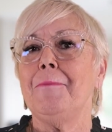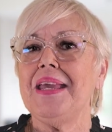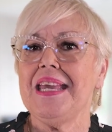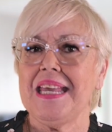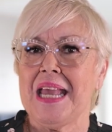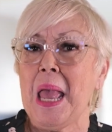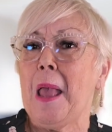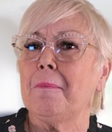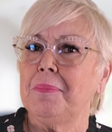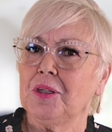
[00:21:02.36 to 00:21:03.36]
B.
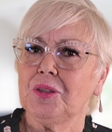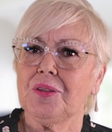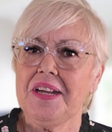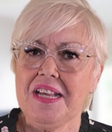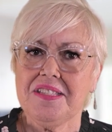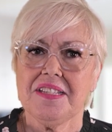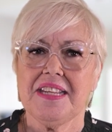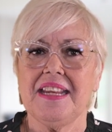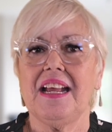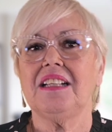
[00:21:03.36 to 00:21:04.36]
Builder
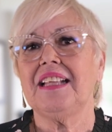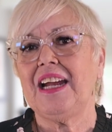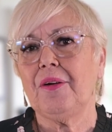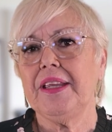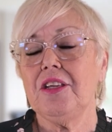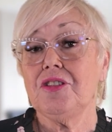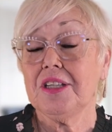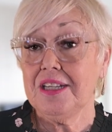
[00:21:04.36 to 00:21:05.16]
hesitant allowing you to